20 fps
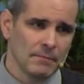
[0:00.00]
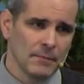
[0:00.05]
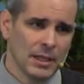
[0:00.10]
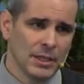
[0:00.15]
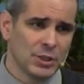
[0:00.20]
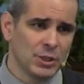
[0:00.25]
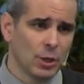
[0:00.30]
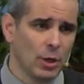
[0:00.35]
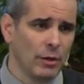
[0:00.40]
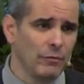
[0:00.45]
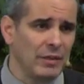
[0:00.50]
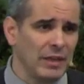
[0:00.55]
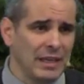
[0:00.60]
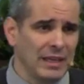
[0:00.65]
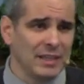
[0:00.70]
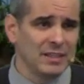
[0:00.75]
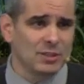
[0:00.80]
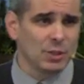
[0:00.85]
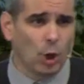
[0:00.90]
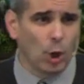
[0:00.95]
So if He
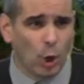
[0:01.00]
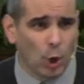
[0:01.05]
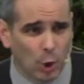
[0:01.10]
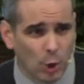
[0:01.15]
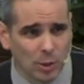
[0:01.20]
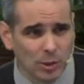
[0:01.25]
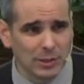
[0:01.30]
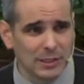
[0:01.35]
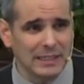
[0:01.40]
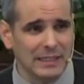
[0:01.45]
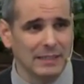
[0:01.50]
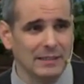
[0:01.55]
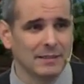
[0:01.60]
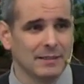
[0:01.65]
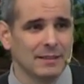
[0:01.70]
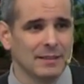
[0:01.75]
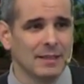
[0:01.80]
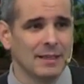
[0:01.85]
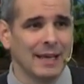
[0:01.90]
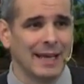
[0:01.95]
is holy
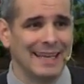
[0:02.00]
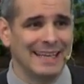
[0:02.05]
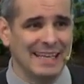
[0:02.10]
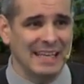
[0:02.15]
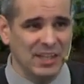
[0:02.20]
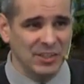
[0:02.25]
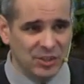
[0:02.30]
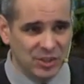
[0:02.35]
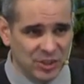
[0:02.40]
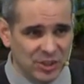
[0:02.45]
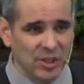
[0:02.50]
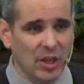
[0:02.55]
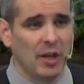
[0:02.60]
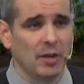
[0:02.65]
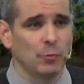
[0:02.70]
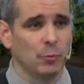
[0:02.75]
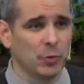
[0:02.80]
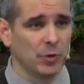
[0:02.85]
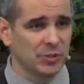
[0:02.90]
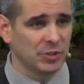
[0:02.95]
and His
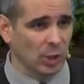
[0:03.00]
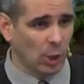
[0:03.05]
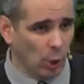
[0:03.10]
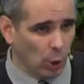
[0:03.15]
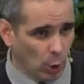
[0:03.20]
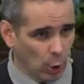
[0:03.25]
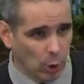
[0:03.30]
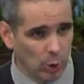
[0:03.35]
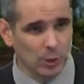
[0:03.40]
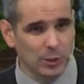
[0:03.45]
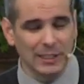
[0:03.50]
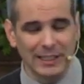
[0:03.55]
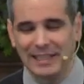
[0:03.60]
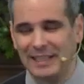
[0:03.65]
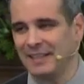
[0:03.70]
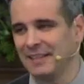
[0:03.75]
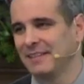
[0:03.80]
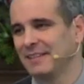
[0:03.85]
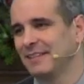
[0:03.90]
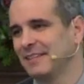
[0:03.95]
Son was holy,
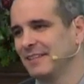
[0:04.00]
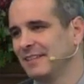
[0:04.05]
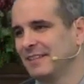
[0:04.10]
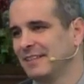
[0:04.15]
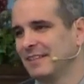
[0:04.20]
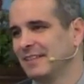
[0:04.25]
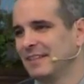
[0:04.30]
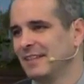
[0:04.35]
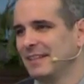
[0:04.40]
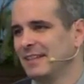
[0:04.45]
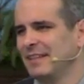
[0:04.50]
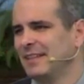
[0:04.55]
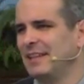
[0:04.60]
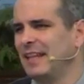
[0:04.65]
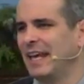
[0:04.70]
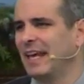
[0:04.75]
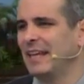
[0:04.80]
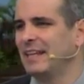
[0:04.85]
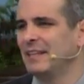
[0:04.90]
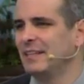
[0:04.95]

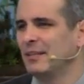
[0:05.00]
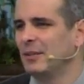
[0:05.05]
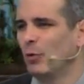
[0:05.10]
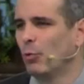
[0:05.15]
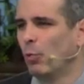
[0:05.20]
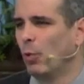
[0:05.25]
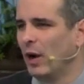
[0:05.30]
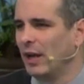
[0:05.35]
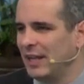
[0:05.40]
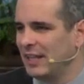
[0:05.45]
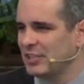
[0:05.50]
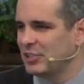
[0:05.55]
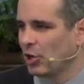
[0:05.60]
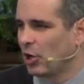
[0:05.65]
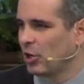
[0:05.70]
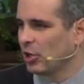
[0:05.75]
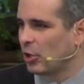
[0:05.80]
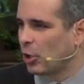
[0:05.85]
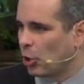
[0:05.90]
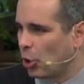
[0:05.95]
then what is
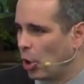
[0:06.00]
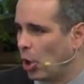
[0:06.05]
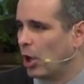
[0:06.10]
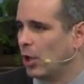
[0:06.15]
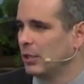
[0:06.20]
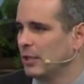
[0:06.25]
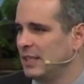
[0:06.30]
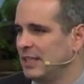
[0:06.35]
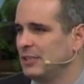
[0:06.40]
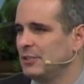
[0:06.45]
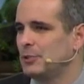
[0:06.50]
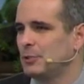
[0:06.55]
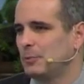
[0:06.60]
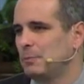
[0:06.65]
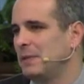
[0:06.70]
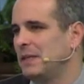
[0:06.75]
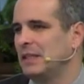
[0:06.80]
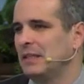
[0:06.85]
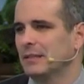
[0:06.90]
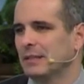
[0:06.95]
our calling to
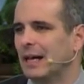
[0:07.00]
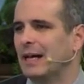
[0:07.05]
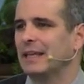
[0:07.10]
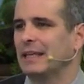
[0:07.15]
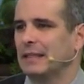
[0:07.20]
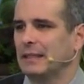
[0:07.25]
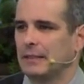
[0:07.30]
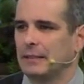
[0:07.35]
be like?